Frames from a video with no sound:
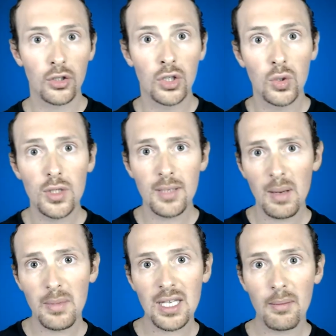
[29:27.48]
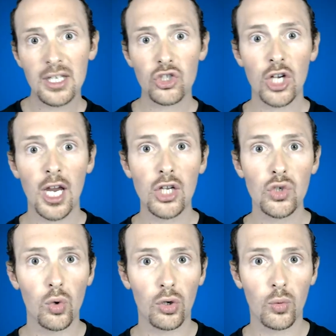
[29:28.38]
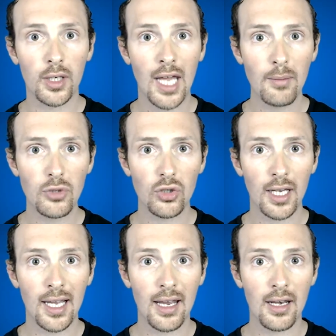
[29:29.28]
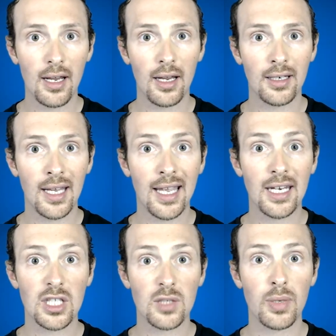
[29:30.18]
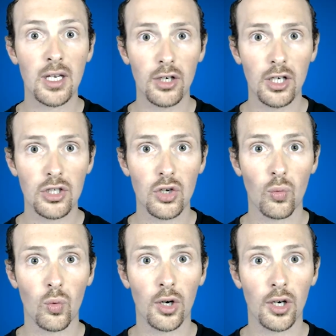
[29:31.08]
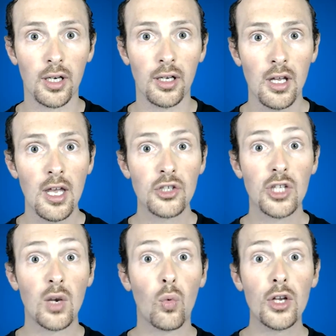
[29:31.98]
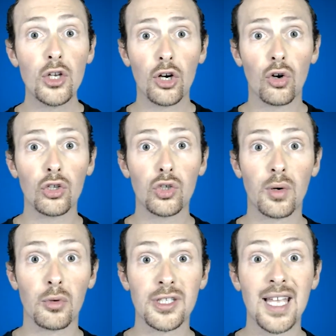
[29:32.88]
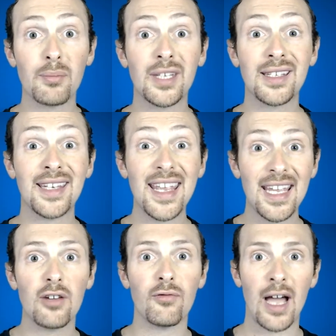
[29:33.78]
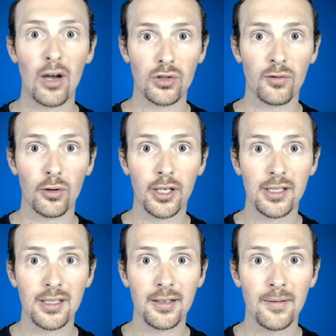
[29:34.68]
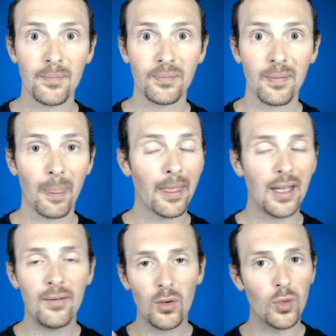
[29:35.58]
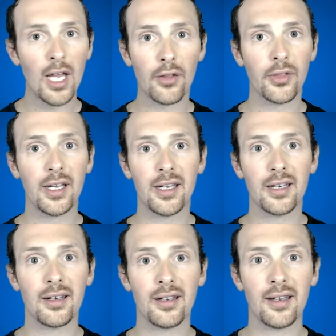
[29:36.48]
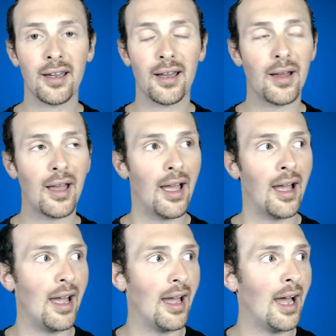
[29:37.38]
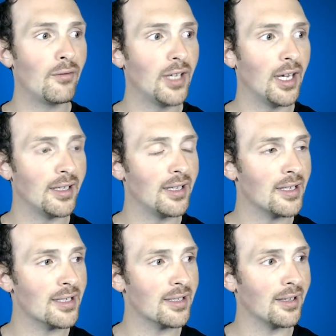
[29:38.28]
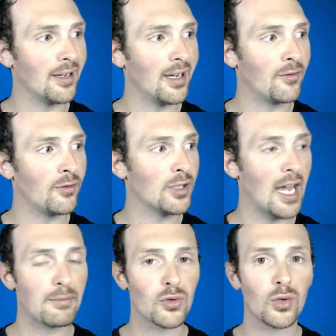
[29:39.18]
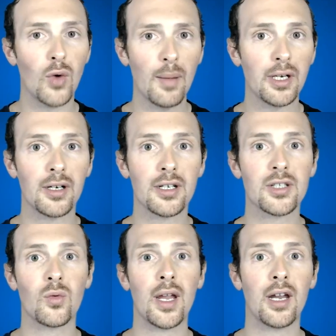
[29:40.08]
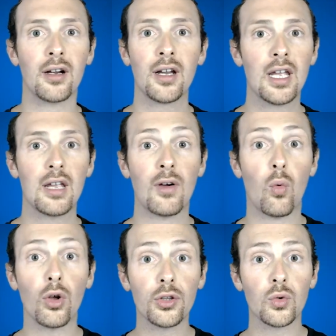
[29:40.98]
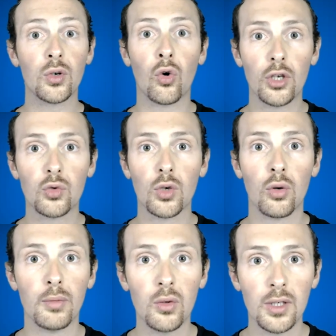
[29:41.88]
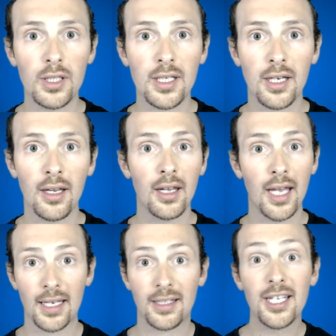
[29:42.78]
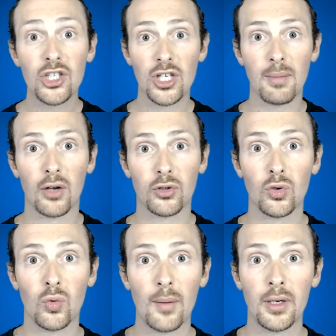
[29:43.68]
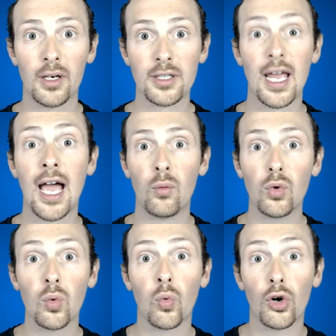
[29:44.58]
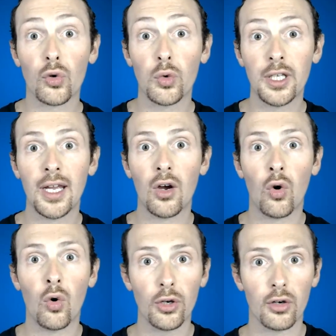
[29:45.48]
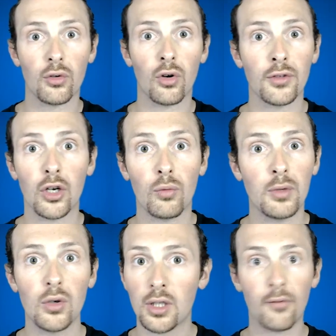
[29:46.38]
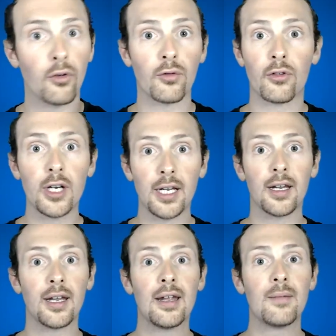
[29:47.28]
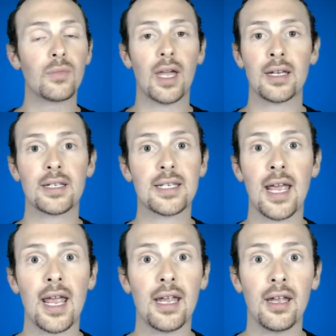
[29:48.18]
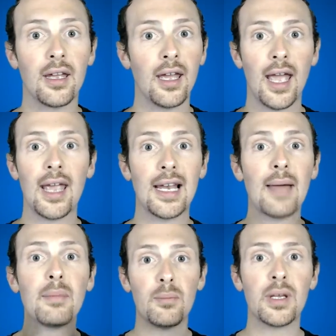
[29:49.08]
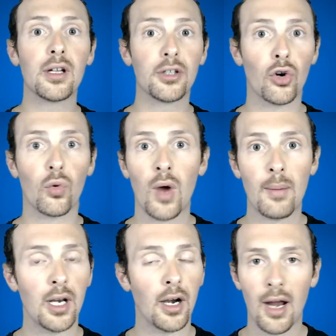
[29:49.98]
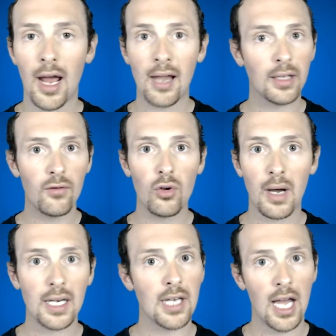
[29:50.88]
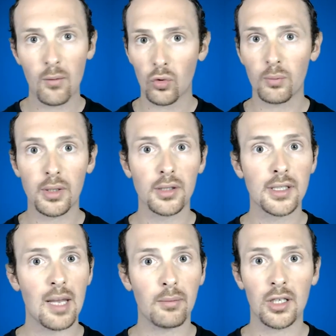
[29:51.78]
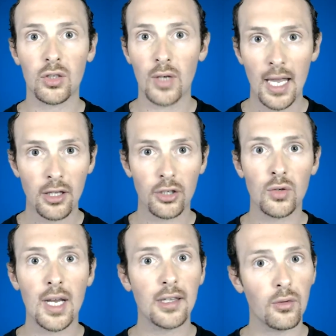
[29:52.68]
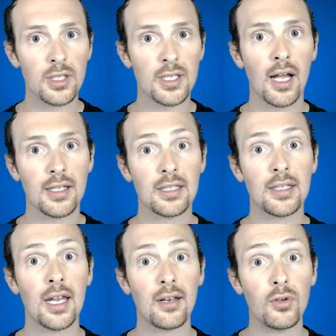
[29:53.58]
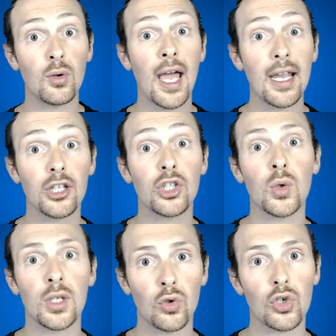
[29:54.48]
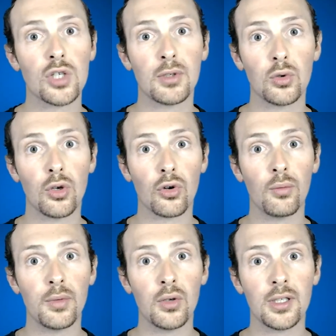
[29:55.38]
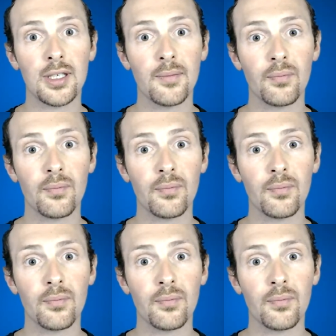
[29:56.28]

Do some, maybe some exchange work with them so they can experience your work. So then when you're going to promote something, they can vouch for it. Even without thinking, I've done this a few times with webinars where if I want to go into a community and teach them how to do webinars, I will work with the owner of the community for free and say, hey, let me build your webinar. I'll give you my time. We'll build something together. You get the results. And then if you like it, you endorse me to your community.